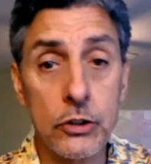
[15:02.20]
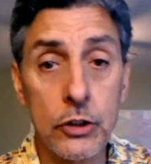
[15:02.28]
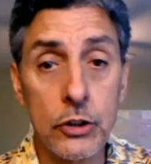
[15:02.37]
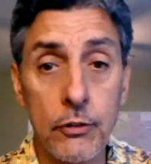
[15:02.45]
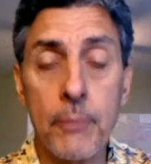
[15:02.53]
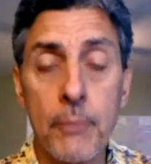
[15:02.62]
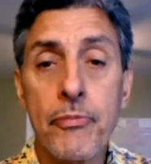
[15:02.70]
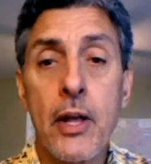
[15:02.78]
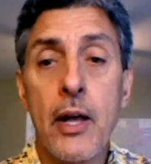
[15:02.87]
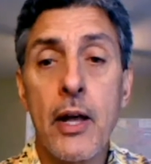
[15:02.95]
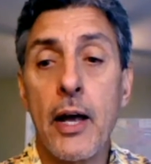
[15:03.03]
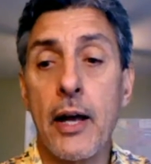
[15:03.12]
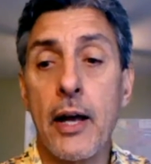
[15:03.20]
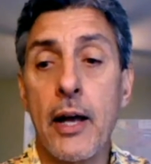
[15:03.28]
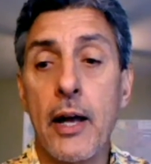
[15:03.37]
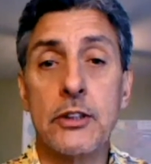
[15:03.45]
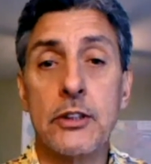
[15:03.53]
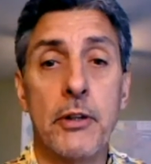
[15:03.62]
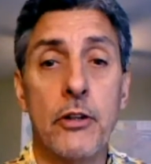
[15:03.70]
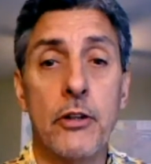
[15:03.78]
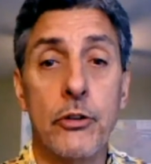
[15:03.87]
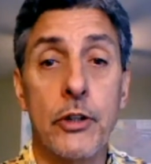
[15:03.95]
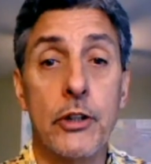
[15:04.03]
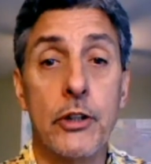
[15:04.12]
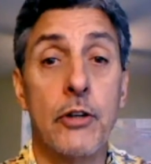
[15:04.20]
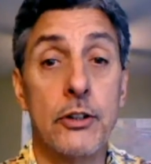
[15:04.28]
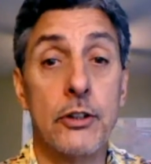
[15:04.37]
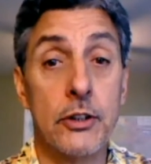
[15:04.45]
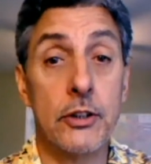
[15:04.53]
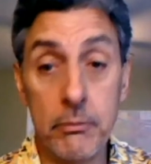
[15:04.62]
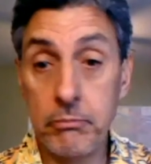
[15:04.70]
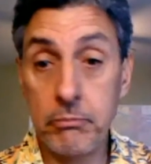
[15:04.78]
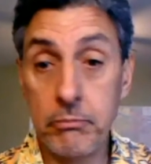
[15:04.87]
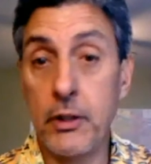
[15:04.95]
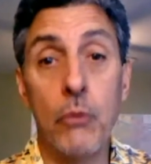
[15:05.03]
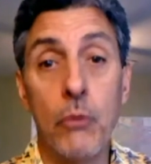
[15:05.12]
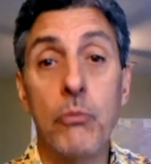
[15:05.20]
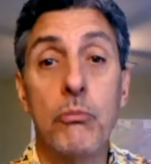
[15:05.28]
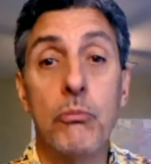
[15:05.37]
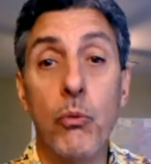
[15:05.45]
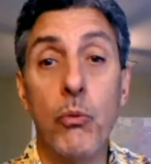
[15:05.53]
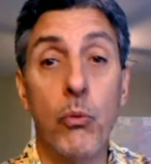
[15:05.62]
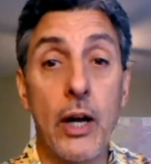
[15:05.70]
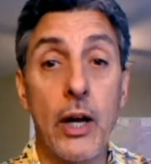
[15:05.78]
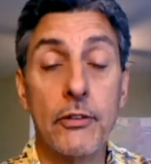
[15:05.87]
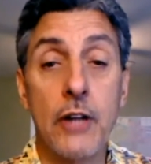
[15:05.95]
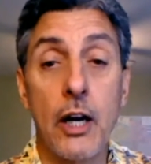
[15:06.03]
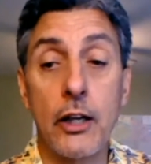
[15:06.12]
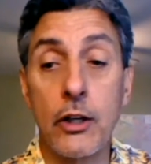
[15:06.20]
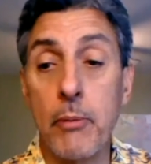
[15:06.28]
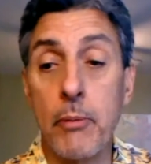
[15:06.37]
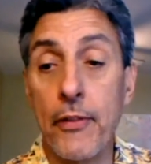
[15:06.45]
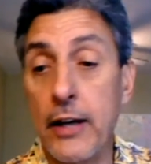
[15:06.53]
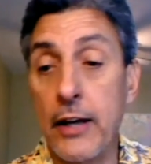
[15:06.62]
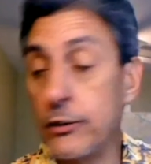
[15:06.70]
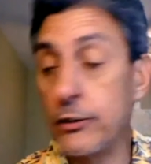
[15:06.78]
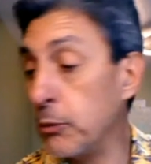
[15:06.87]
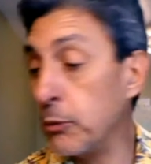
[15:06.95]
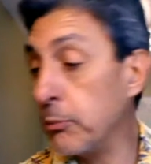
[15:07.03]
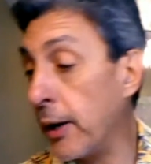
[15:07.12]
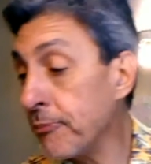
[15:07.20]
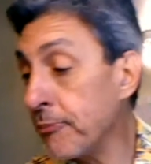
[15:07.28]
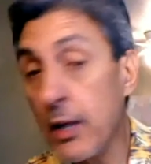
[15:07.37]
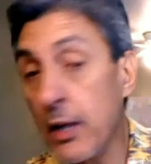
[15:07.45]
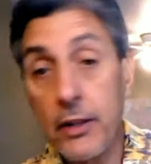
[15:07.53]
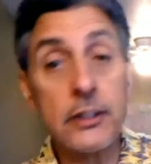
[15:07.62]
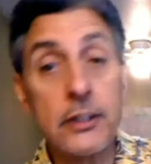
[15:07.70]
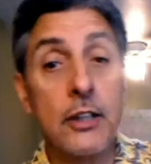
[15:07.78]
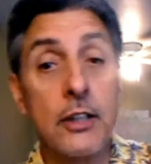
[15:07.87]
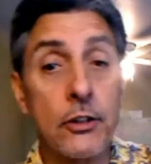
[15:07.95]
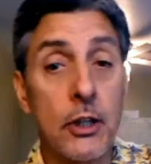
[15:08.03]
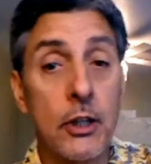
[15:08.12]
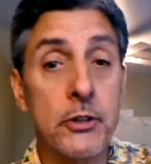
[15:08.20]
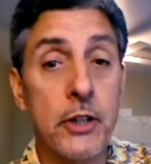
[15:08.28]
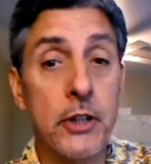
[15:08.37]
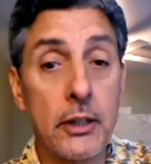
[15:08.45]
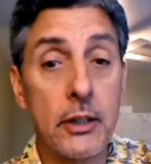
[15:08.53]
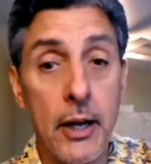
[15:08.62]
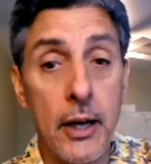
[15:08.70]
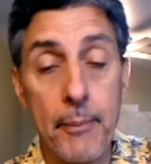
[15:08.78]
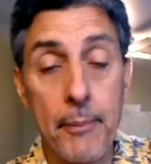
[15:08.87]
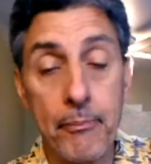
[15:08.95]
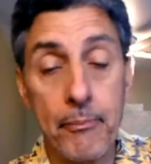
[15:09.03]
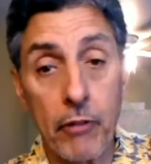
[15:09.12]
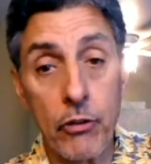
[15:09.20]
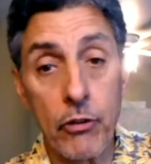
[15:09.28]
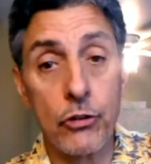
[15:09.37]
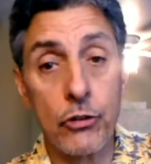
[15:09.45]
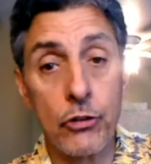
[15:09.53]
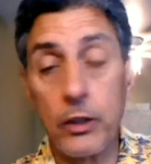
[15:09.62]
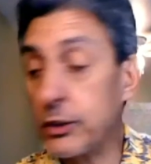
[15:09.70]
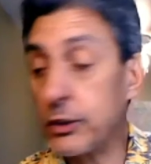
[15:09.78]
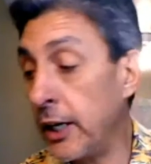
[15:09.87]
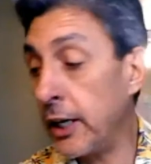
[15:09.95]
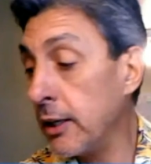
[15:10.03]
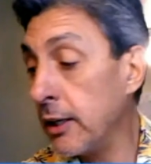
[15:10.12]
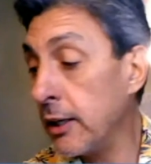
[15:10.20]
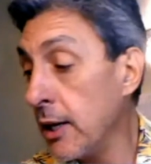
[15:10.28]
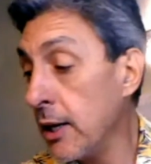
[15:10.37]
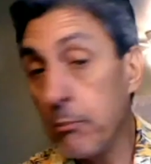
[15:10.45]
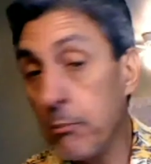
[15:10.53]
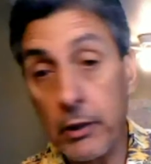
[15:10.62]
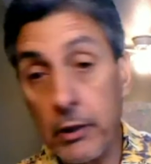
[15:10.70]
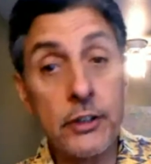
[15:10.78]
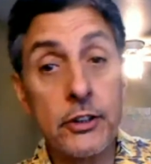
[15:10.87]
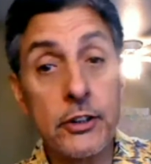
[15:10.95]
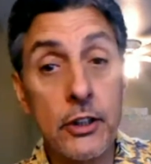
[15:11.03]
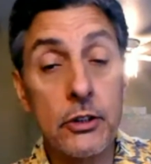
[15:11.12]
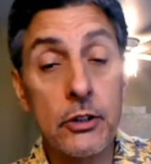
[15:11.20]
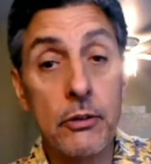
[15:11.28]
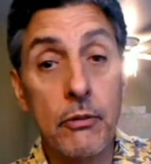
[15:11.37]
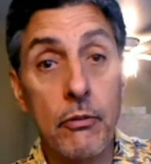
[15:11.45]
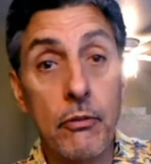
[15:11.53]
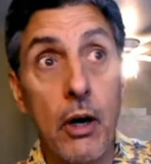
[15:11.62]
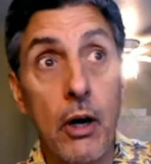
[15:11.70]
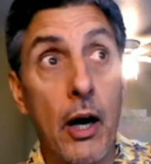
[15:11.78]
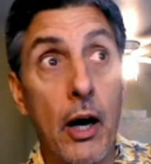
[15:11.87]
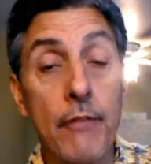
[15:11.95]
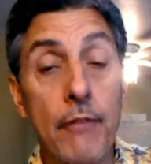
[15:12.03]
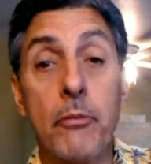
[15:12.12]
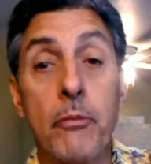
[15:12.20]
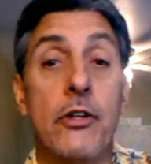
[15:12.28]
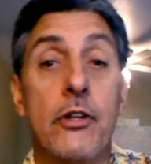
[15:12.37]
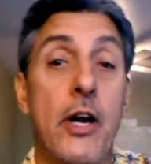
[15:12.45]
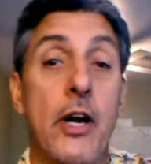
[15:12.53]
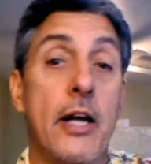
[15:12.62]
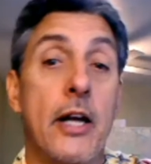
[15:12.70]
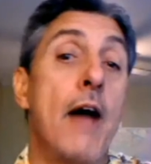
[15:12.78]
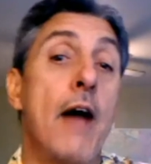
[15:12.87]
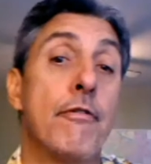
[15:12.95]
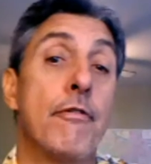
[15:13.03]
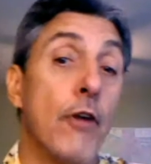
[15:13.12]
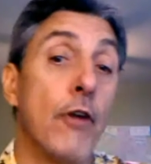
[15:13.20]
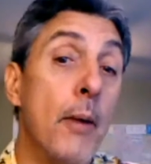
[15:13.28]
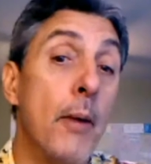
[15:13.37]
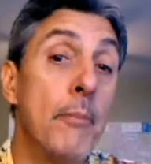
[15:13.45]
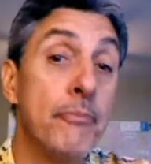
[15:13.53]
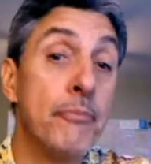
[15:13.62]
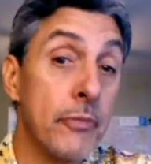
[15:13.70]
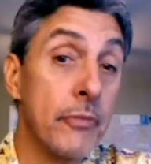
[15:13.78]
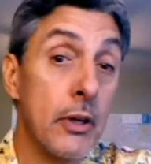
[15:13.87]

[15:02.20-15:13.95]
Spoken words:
and silver. And if that's something that you're interested in, we'd like to talk to you about that too. But that's another subject. This is real estate. But this is information that I got from